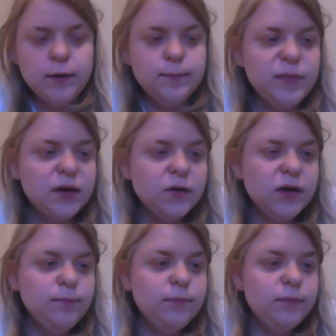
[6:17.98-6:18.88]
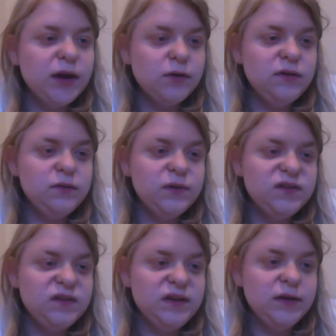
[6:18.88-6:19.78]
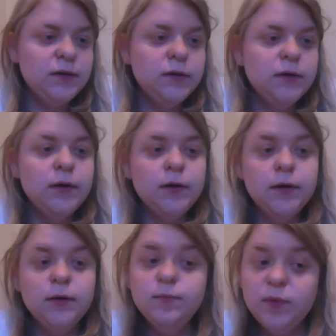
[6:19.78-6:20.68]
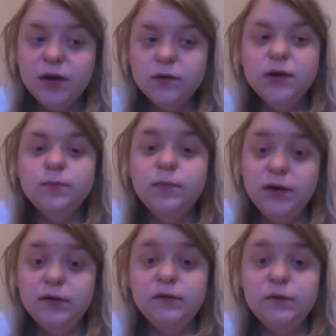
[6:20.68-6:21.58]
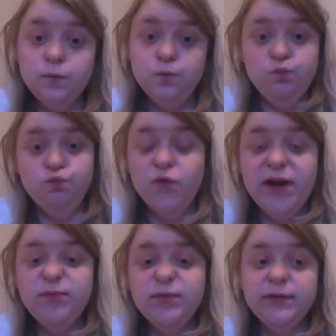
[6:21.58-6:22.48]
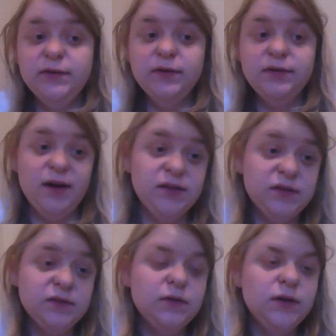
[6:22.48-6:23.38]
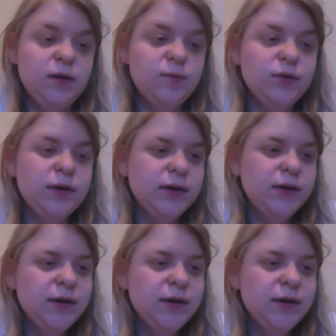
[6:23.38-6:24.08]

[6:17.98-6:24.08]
Miriam marries Rashid. Miriam is raped. That's a turning point.